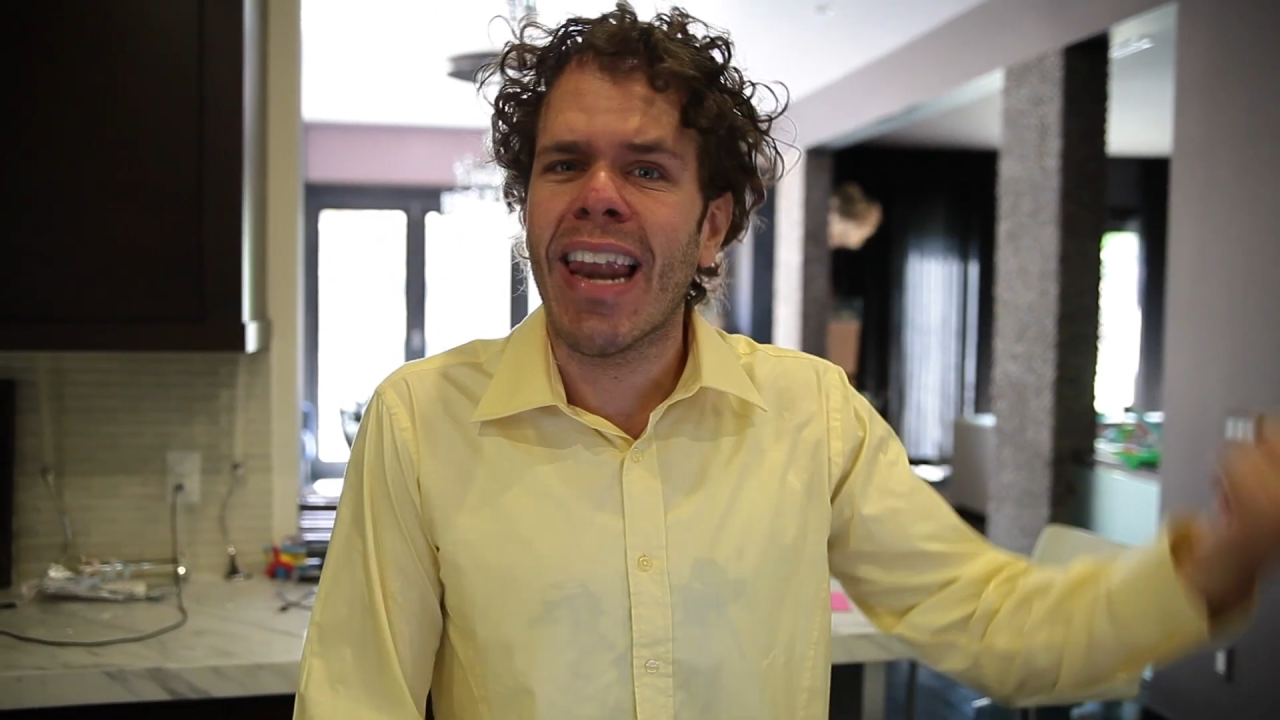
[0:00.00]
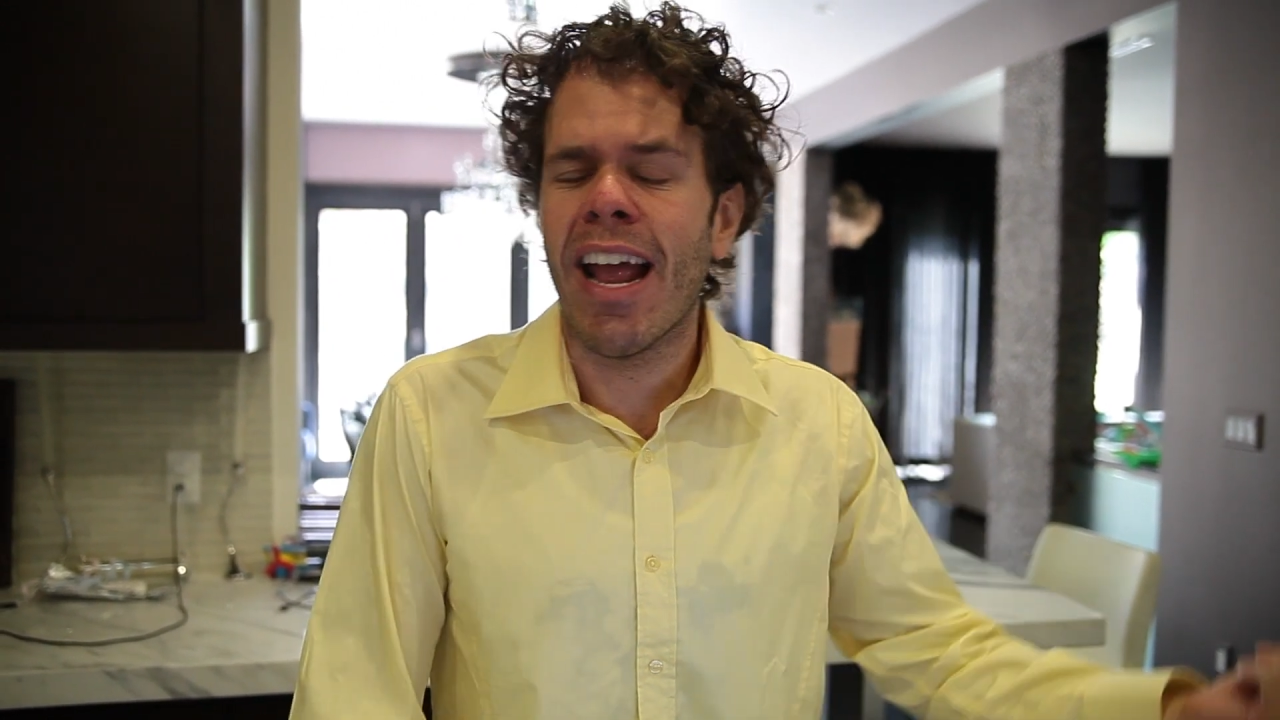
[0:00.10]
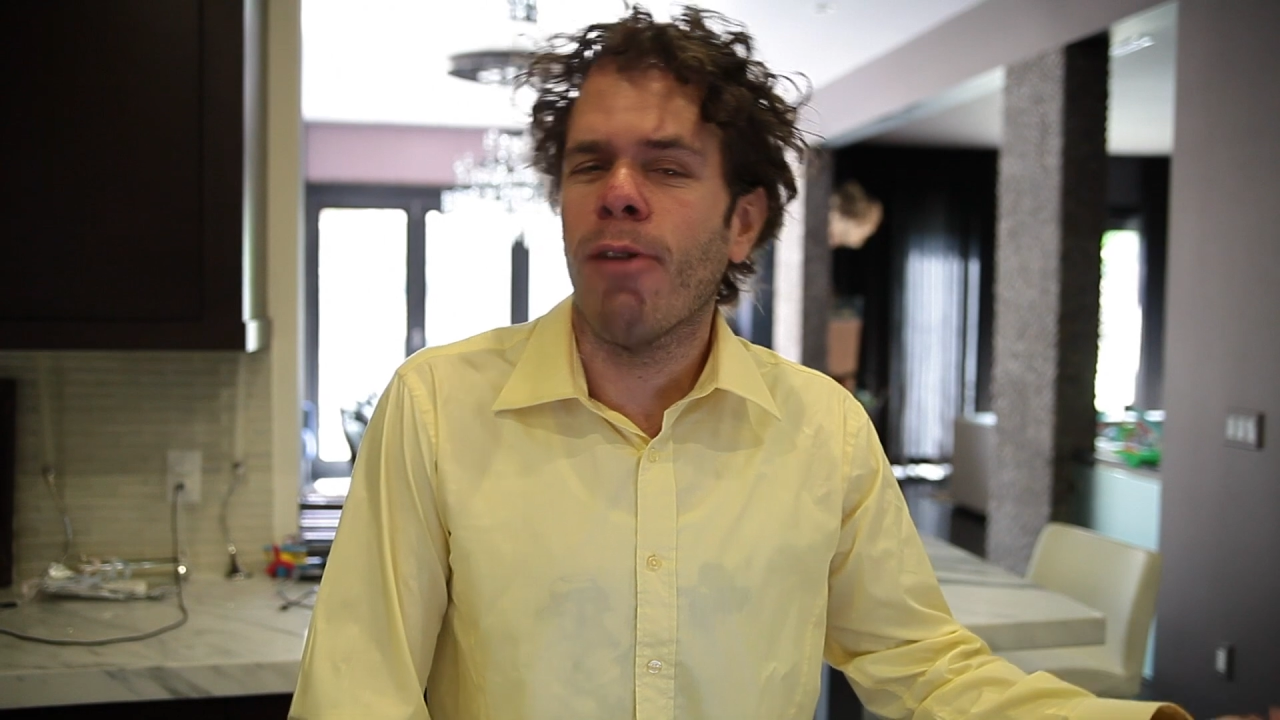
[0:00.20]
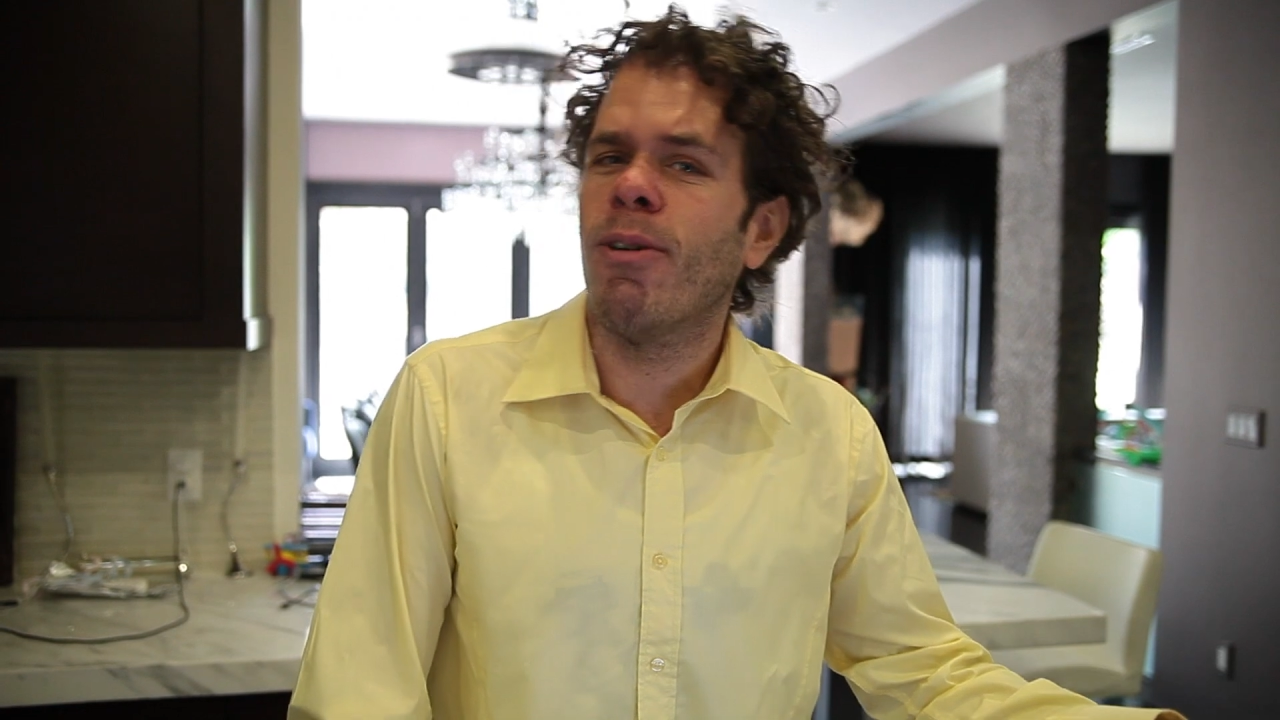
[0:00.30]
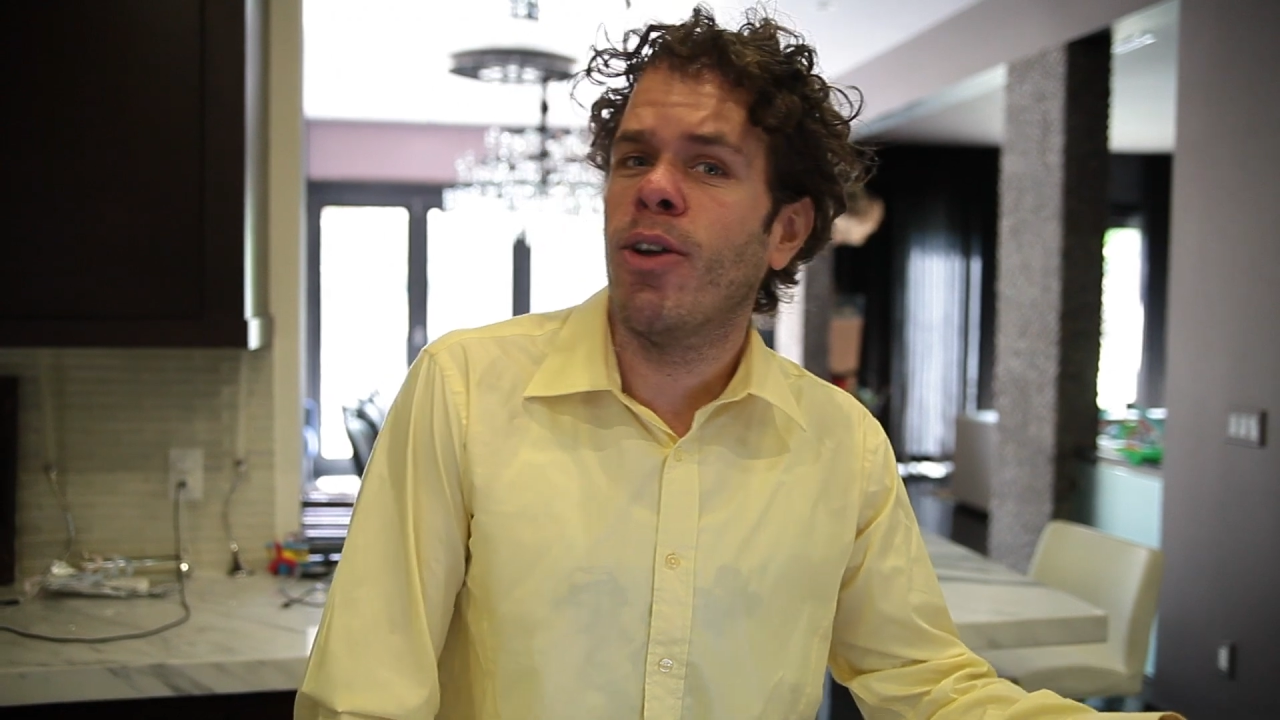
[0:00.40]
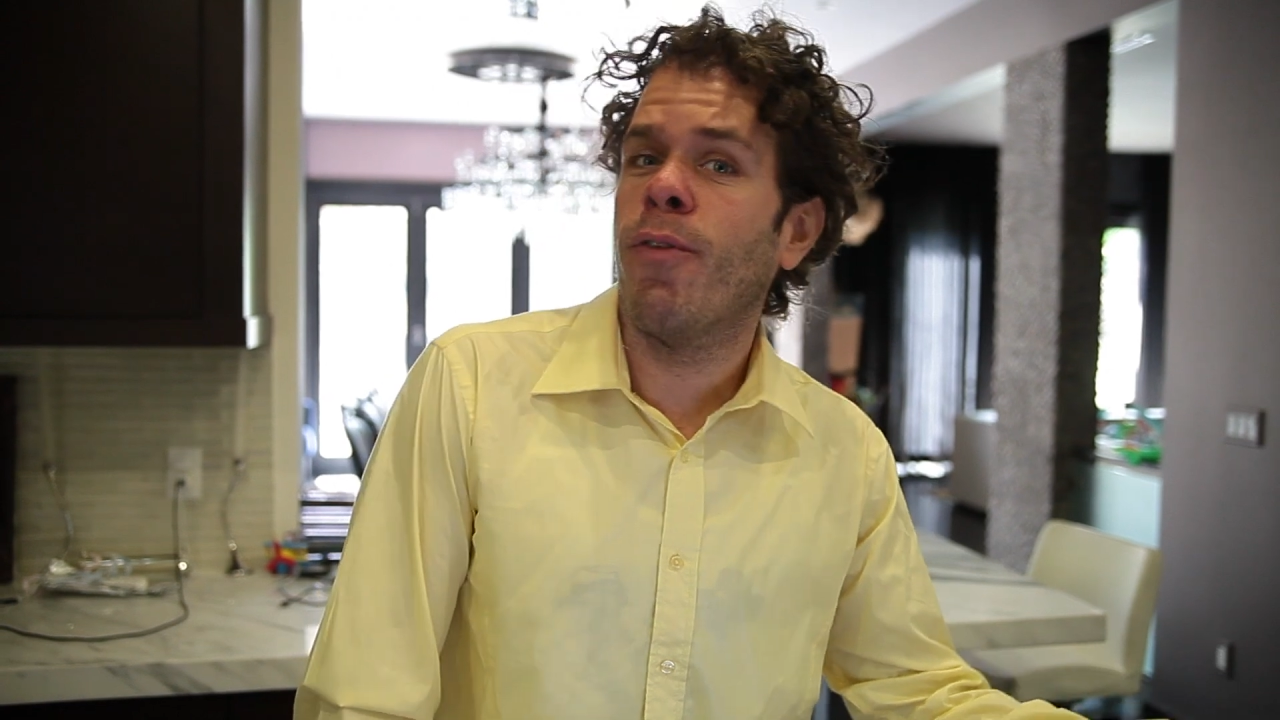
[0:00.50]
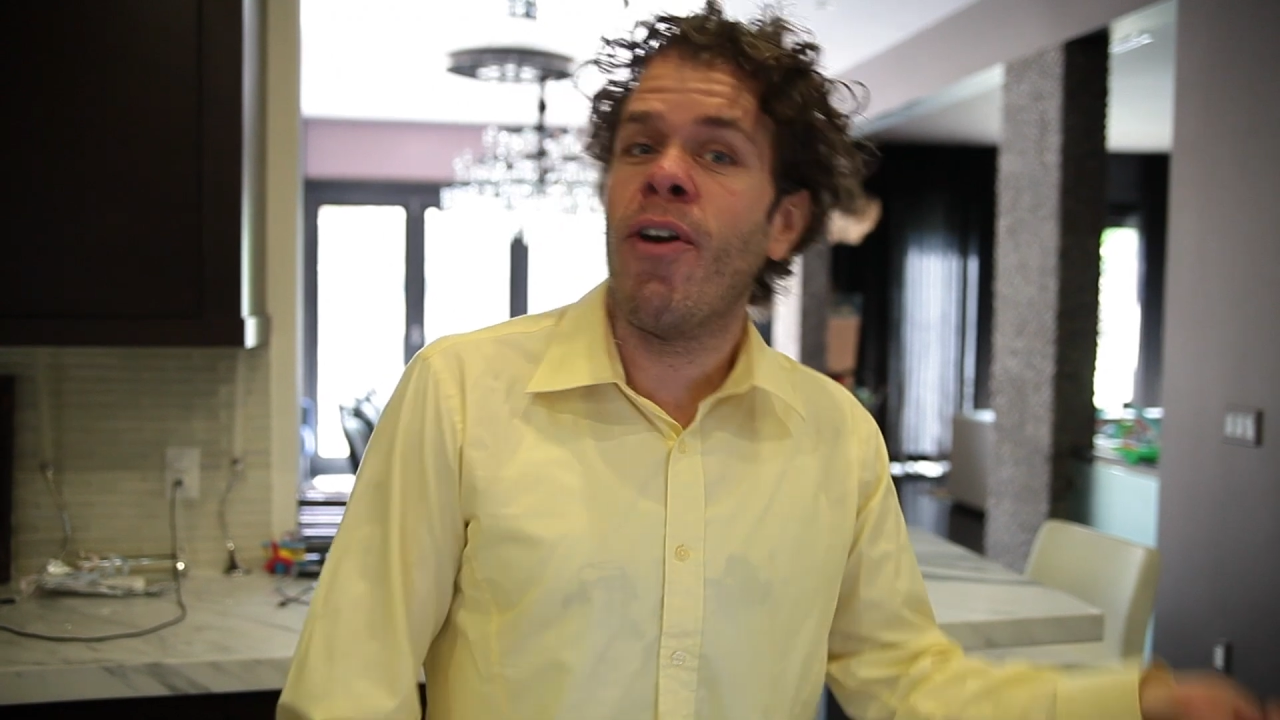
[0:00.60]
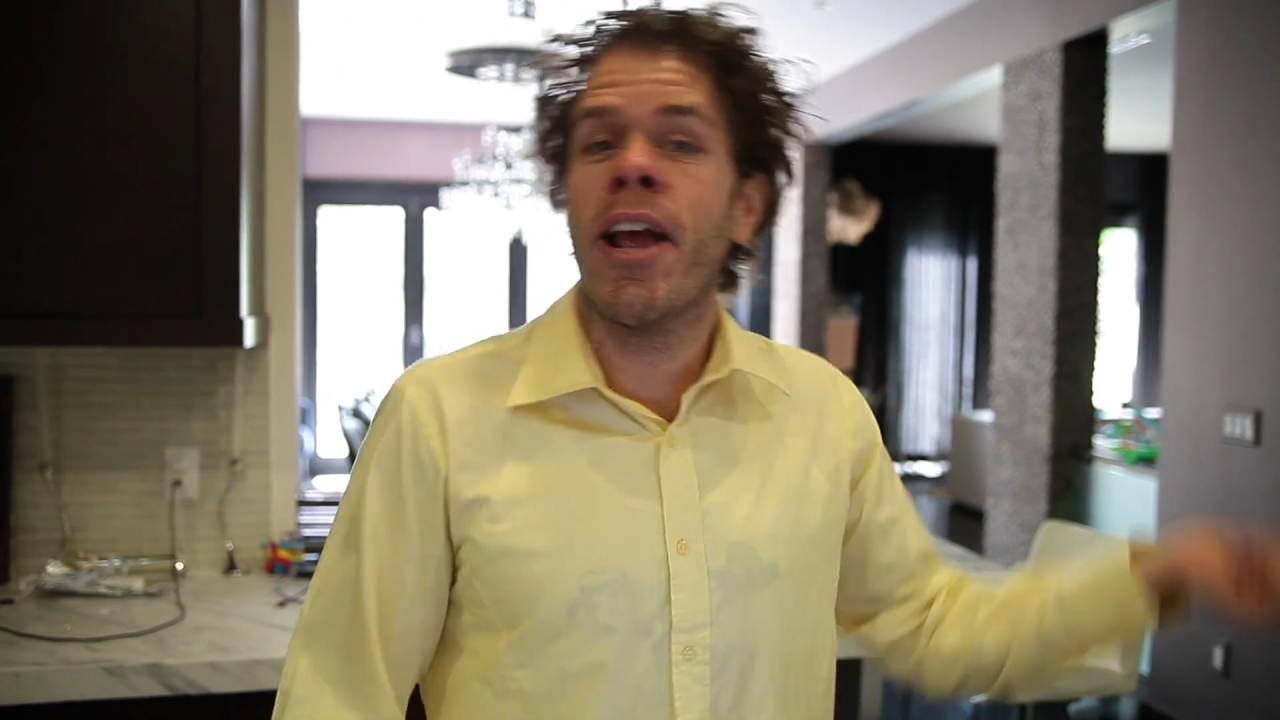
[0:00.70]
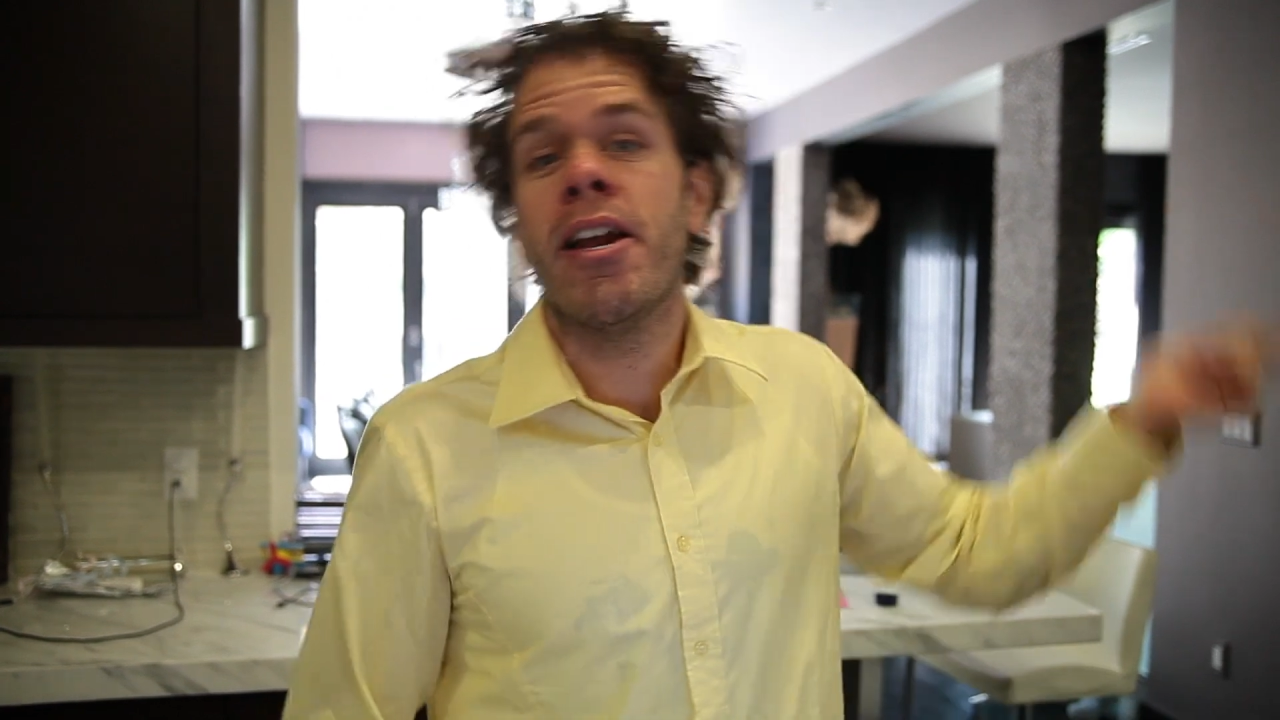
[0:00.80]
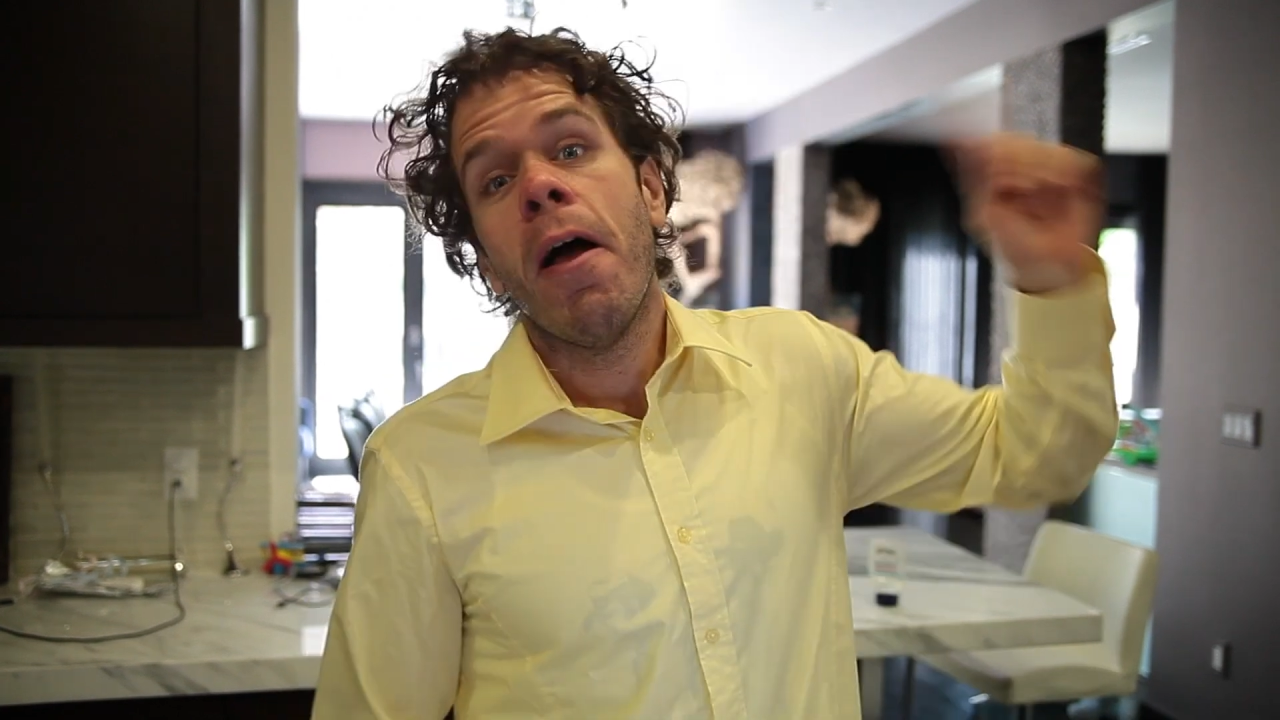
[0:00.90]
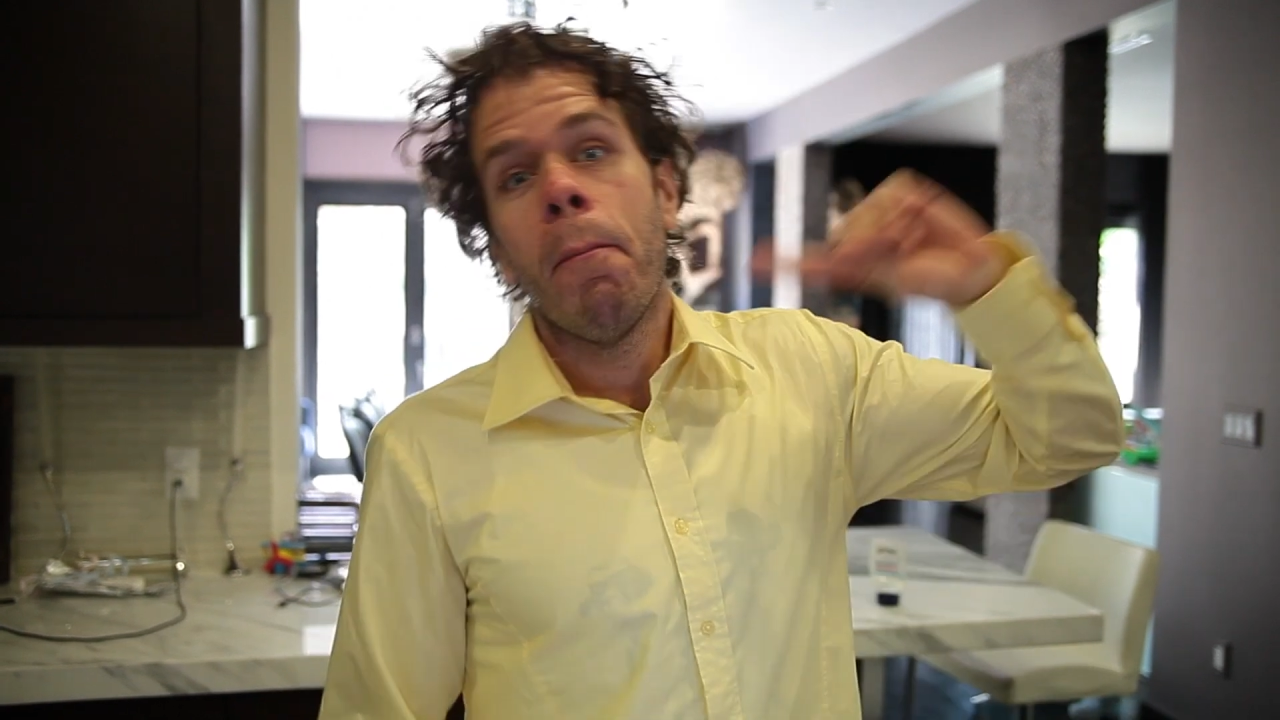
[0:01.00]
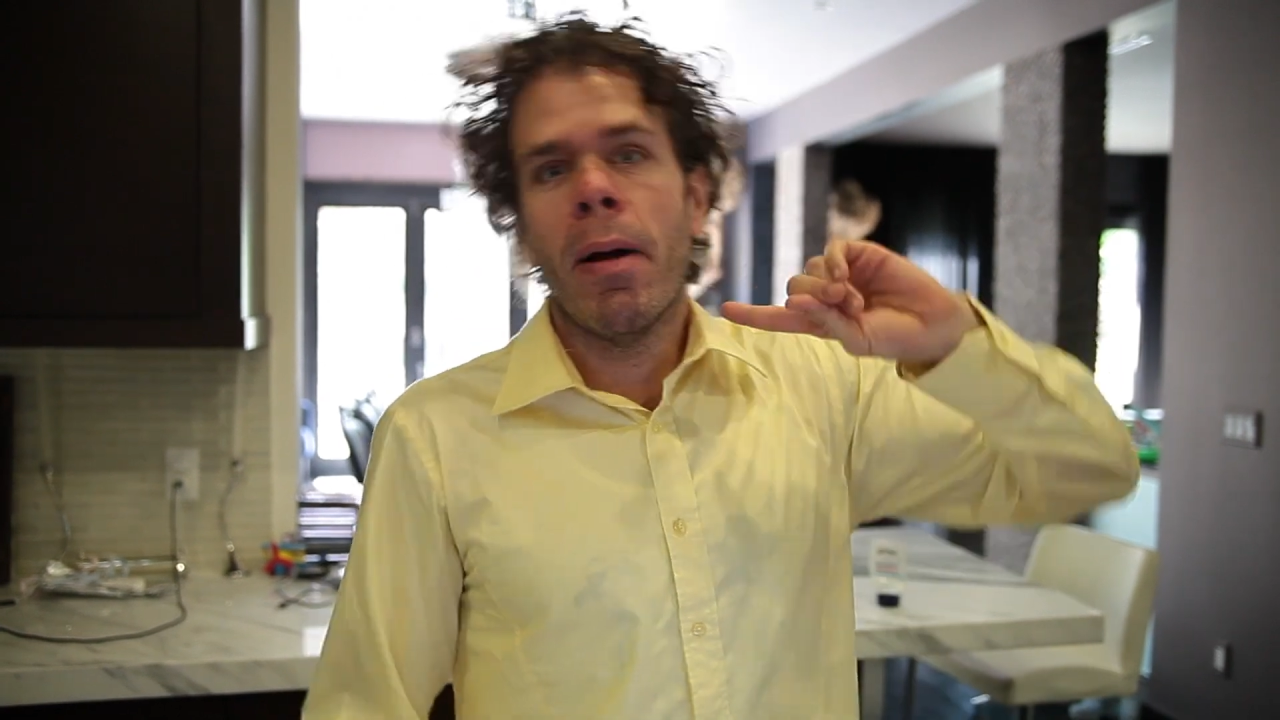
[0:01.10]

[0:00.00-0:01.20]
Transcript: Leah was her friend,